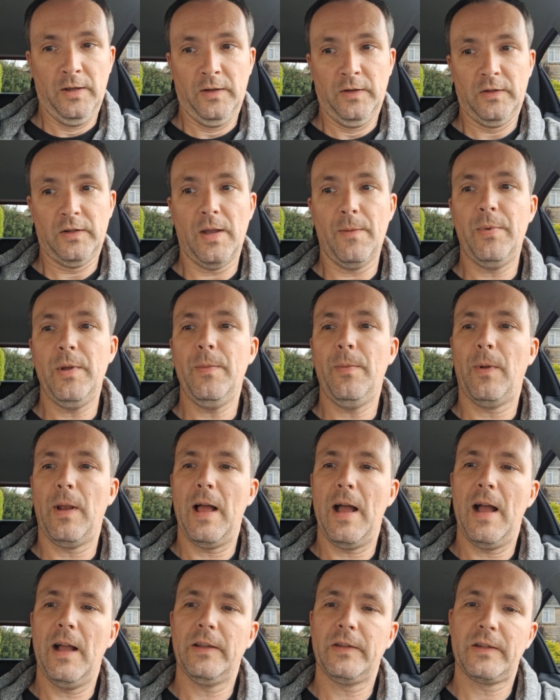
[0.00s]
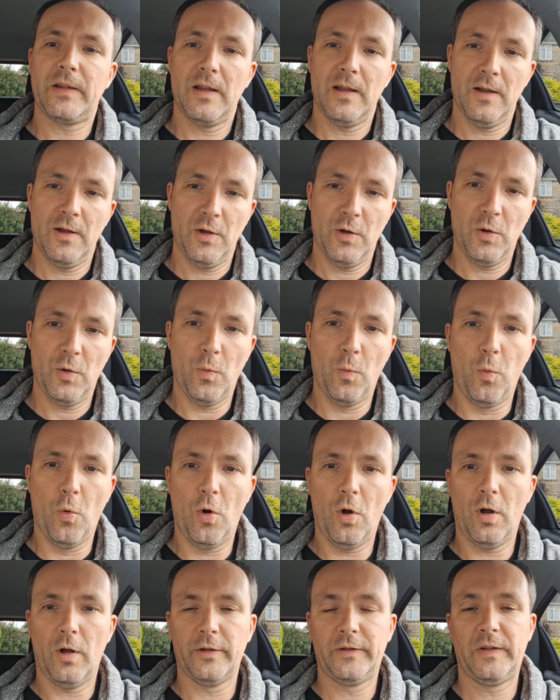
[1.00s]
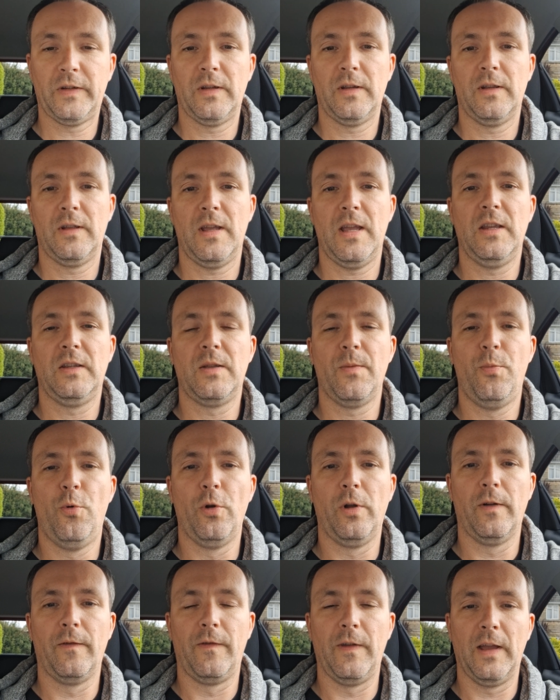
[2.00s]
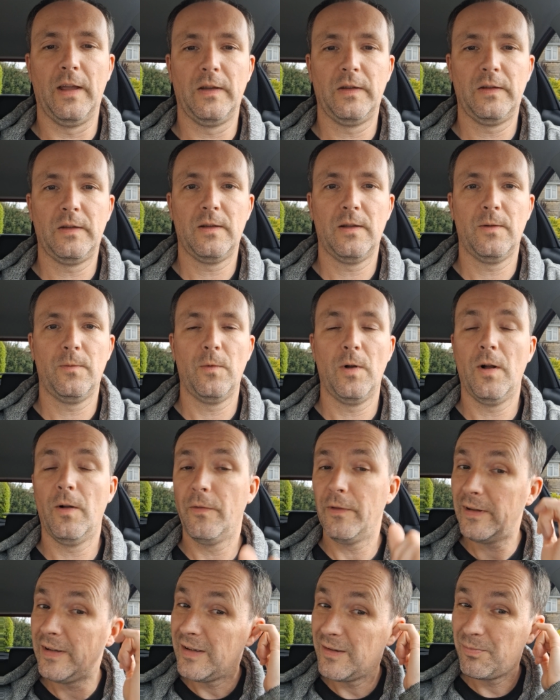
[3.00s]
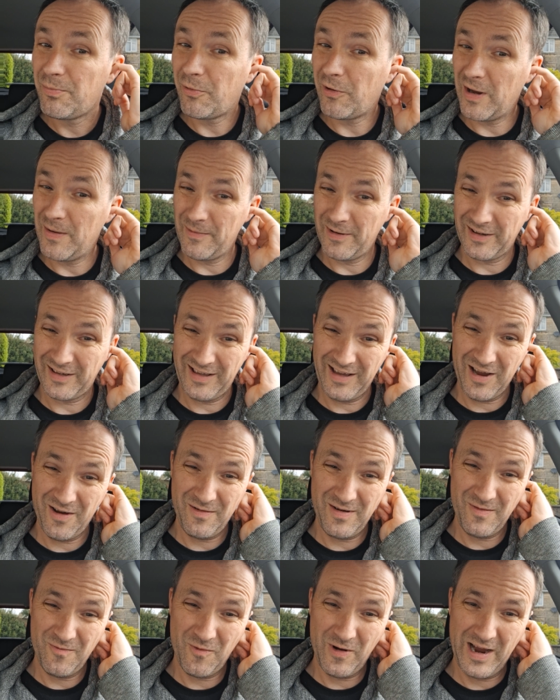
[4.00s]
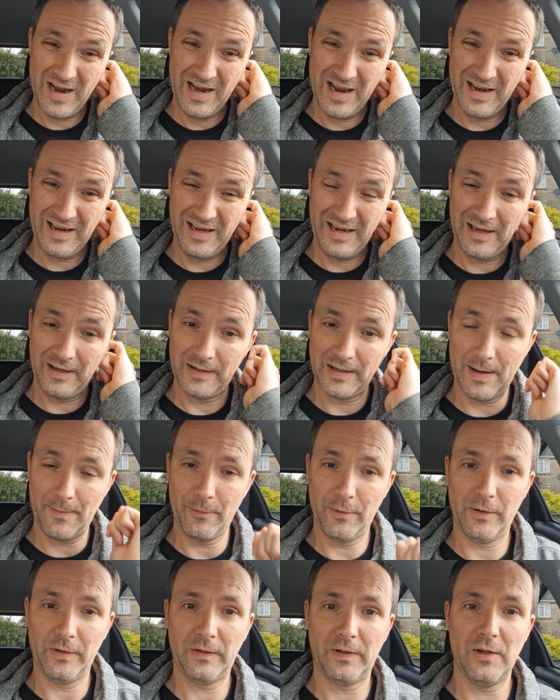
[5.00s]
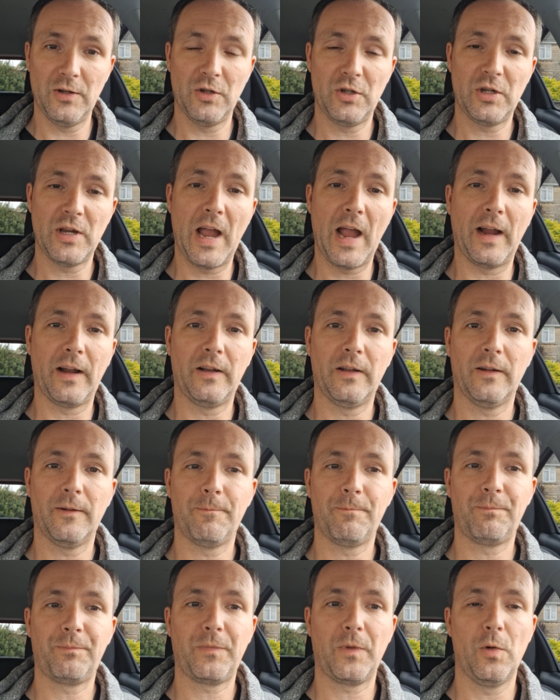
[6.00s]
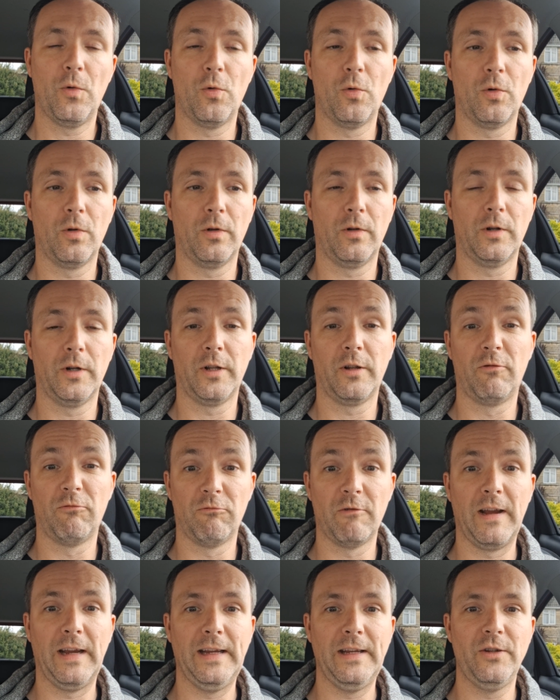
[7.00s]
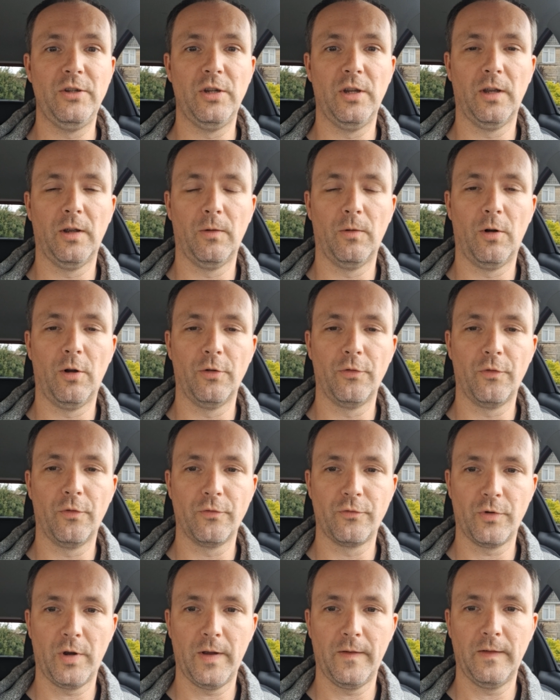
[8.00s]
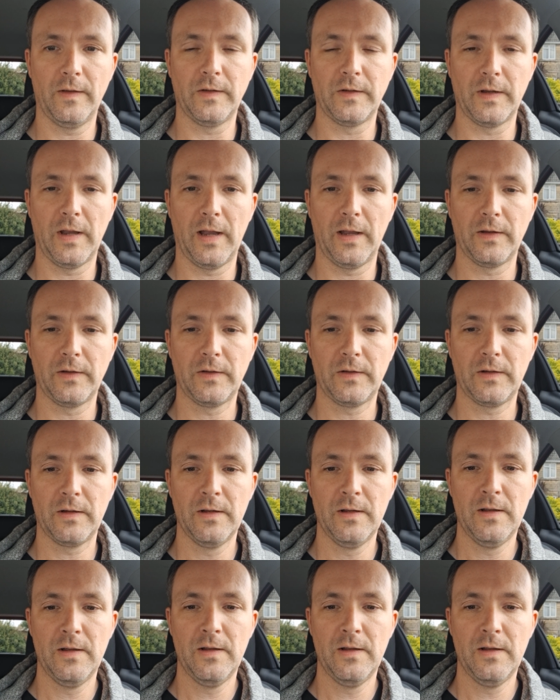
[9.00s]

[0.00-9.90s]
Some people ask, what is the point of this? Well, this is pretty much the only way that the examiners can check or kind of grade you on your driving test.